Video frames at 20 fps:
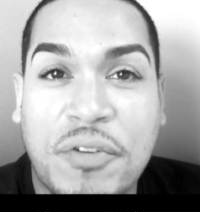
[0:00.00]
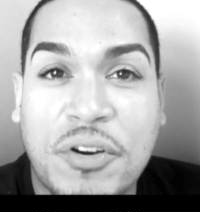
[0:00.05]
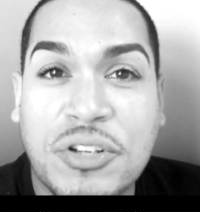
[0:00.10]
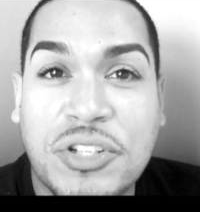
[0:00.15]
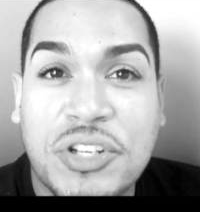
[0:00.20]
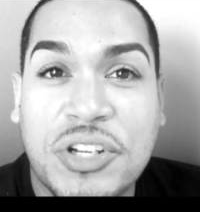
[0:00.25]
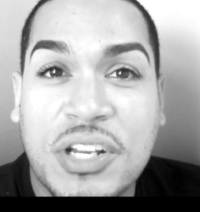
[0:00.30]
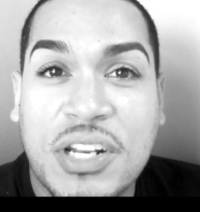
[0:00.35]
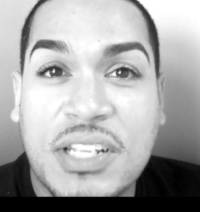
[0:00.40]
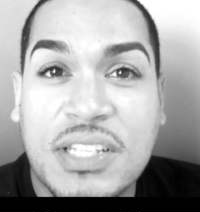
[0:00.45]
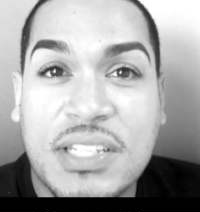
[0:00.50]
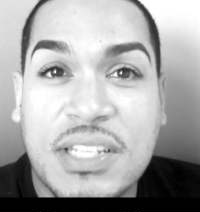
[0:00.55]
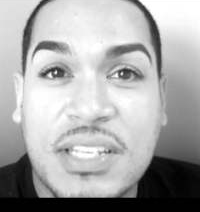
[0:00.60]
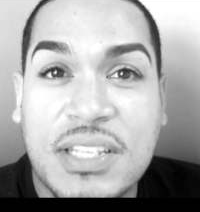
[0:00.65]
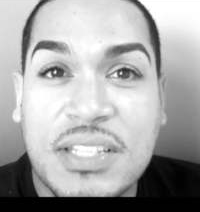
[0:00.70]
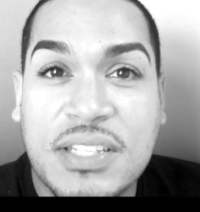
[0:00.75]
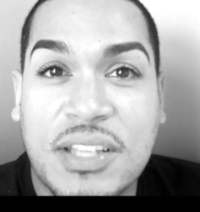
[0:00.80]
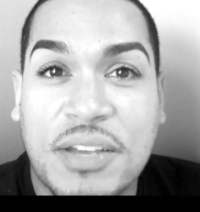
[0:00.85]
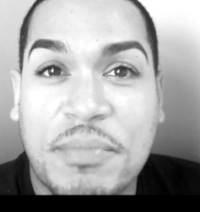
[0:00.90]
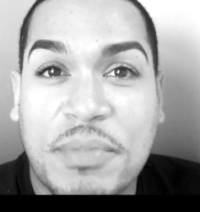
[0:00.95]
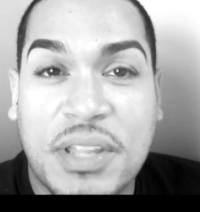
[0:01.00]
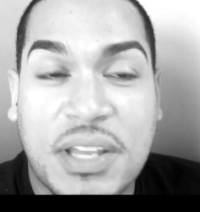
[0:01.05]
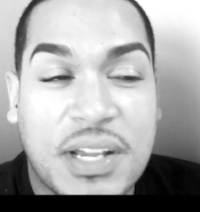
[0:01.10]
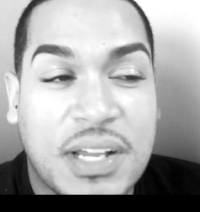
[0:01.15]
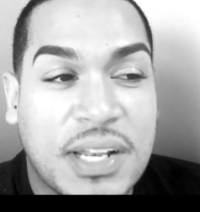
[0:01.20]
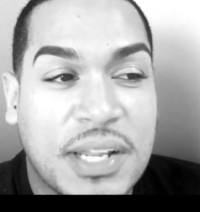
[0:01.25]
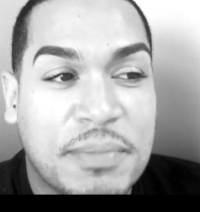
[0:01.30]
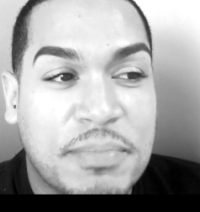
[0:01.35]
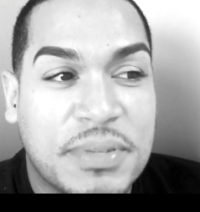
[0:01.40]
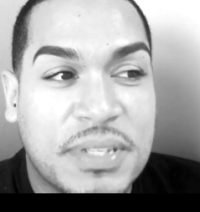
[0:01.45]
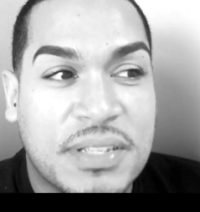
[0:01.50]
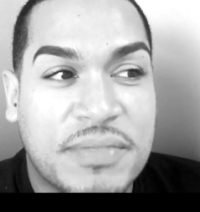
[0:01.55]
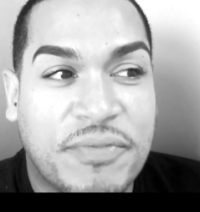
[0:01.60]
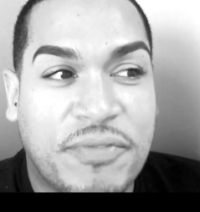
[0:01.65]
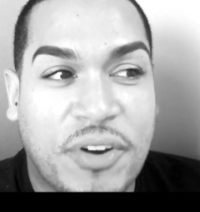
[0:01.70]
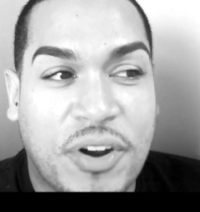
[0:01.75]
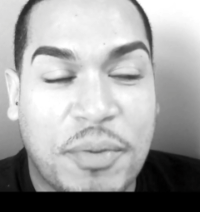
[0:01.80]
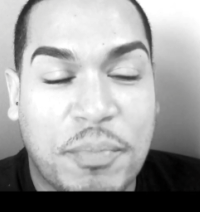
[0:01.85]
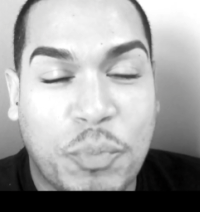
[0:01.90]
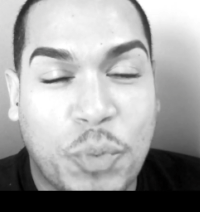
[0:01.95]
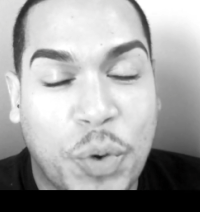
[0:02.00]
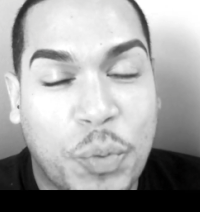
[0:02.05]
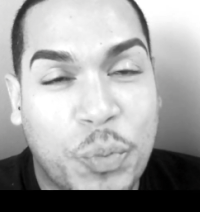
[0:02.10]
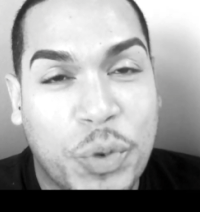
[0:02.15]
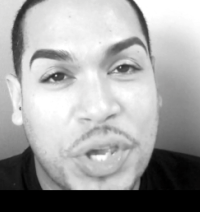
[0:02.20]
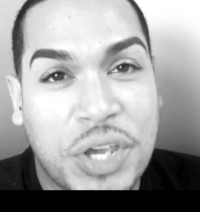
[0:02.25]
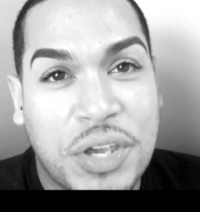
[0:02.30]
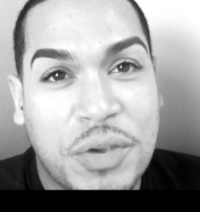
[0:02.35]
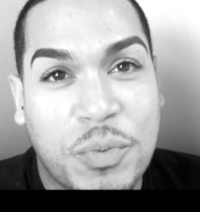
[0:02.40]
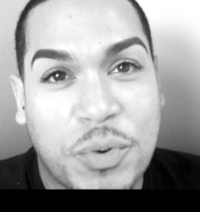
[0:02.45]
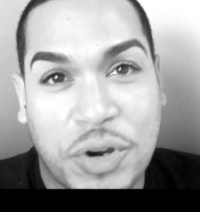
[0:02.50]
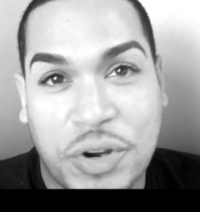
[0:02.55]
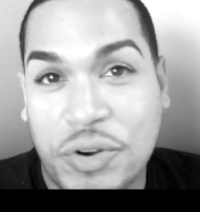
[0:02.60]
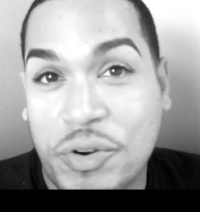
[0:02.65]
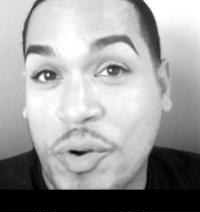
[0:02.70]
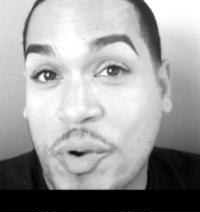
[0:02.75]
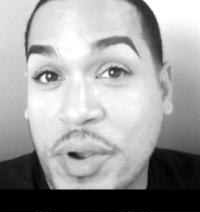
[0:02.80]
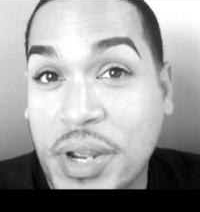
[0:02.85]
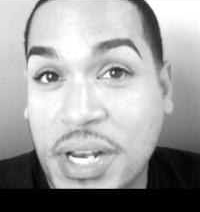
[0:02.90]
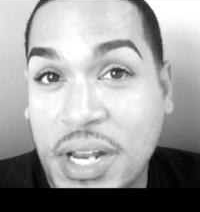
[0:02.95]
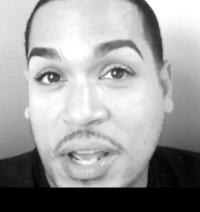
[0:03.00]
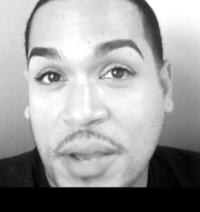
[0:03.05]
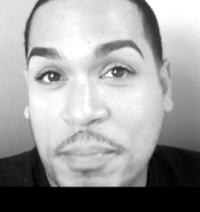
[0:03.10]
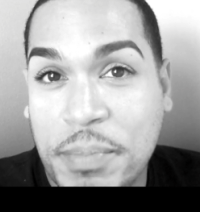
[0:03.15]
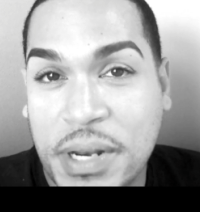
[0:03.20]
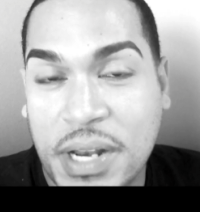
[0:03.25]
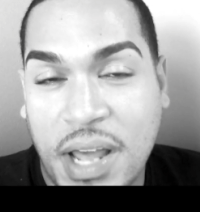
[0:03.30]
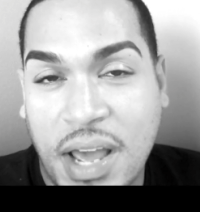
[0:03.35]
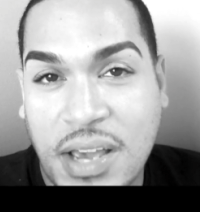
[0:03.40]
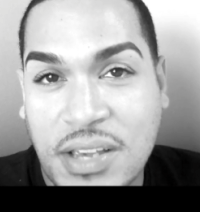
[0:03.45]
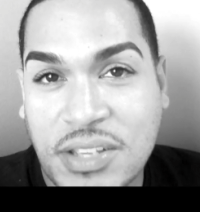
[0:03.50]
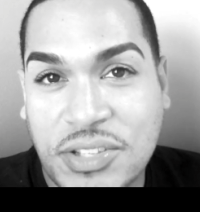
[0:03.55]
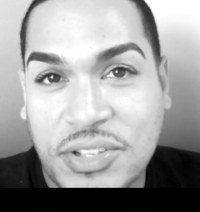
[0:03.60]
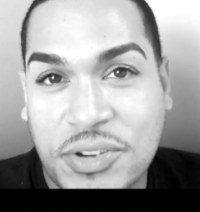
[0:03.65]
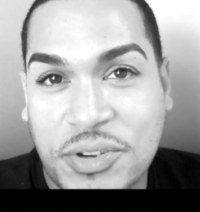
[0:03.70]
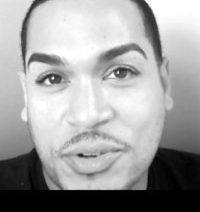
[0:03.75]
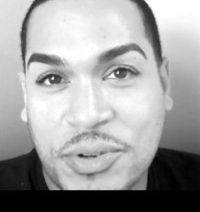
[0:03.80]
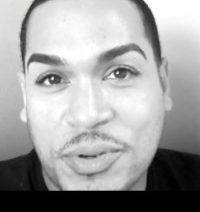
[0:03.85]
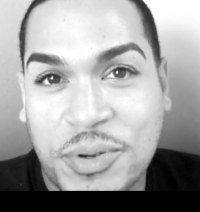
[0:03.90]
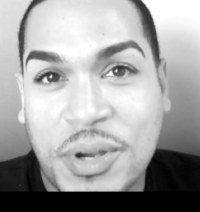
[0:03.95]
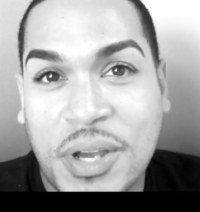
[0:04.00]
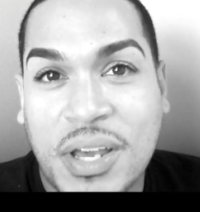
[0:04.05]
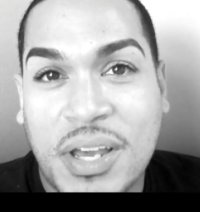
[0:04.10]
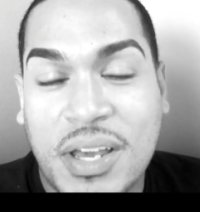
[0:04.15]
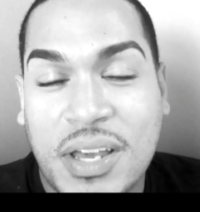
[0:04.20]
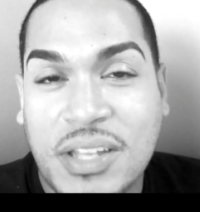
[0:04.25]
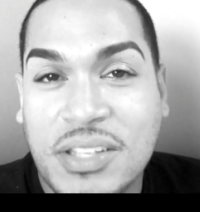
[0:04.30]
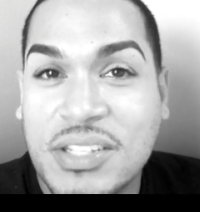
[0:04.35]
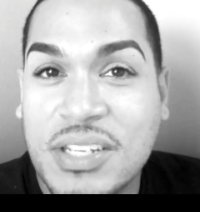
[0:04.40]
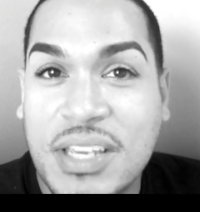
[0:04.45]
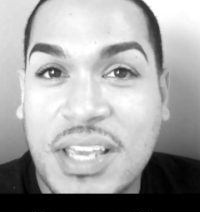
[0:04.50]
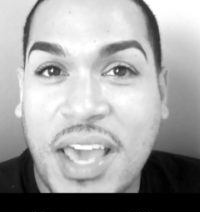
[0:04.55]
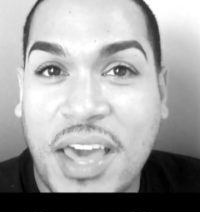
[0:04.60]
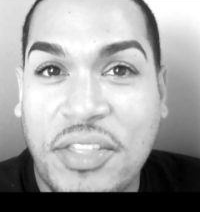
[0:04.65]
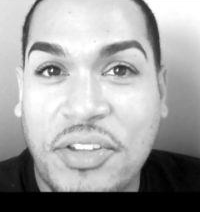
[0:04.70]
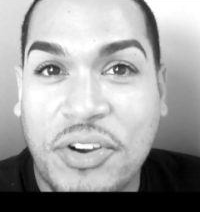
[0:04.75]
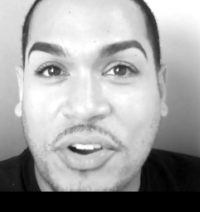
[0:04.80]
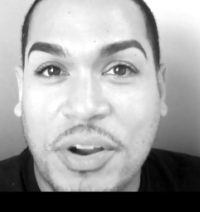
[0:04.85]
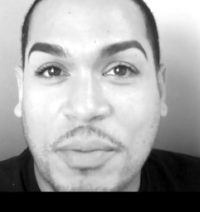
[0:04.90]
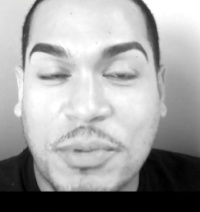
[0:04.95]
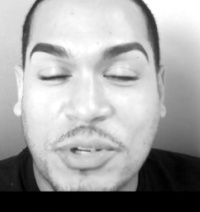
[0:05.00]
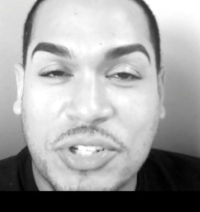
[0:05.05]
First, you're going to see some of the clips from when we were growing up in high school together.